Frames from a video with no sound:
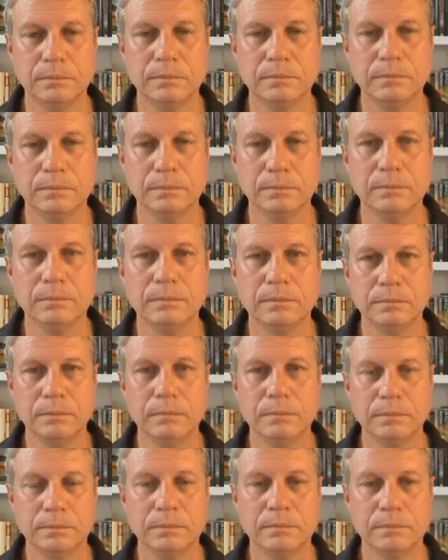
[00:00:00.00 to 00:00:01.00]

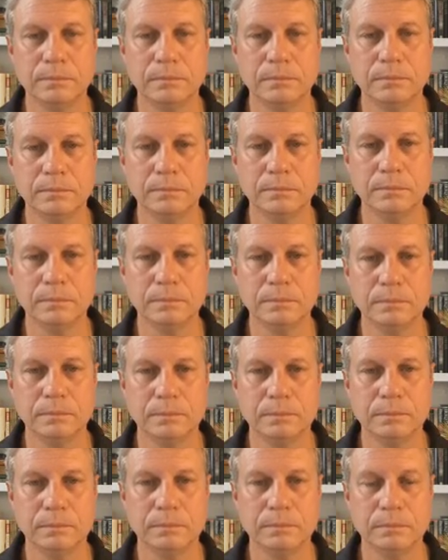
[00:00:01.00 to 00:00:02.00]

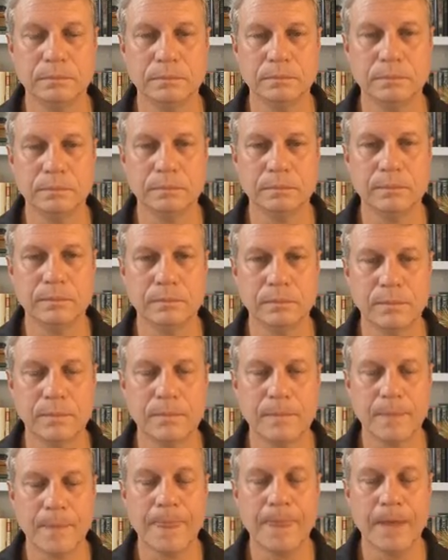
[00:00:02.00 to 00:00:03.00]

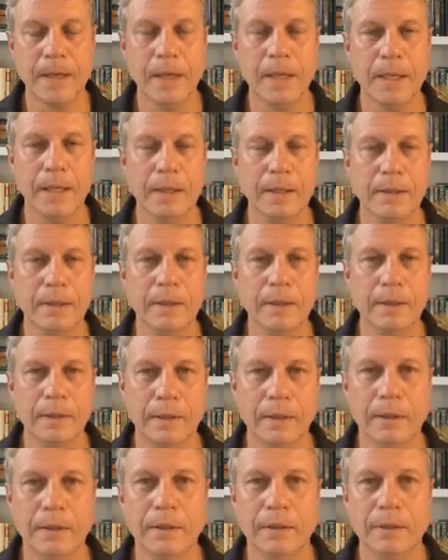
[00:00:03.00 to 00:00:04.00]

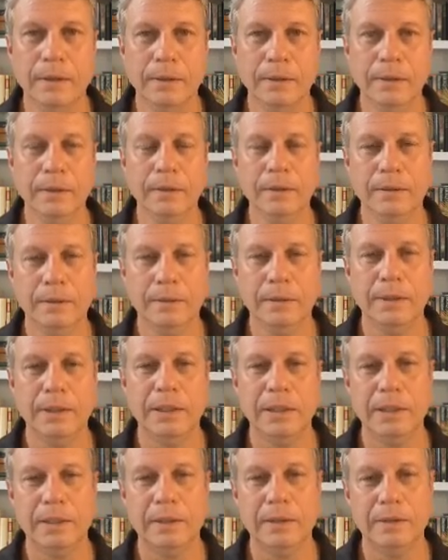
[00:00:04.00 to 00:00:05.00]

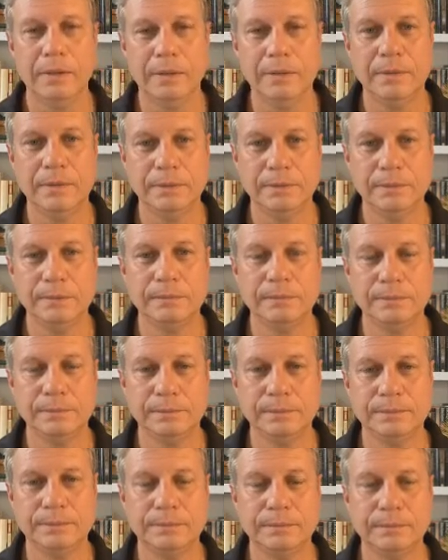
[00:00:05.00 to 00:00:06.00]

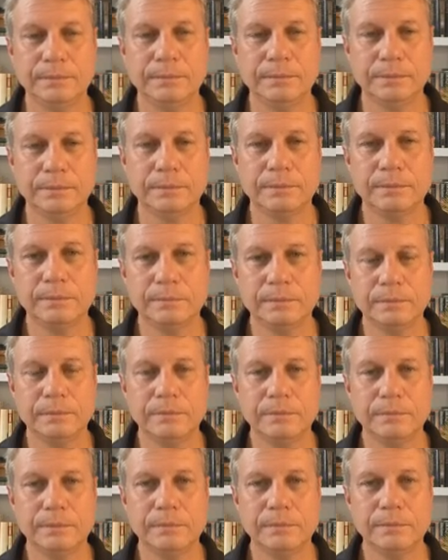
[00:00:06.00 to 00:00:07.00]

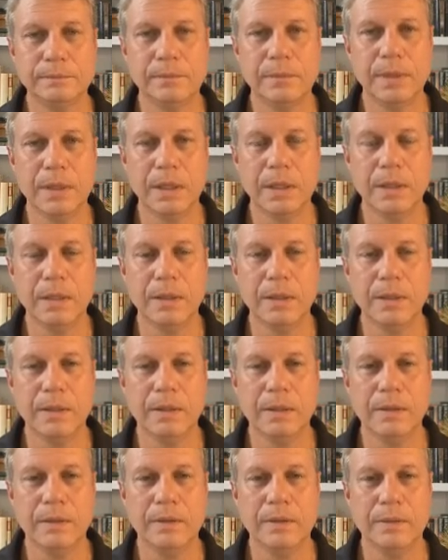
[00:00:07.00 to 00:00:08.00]
(silent)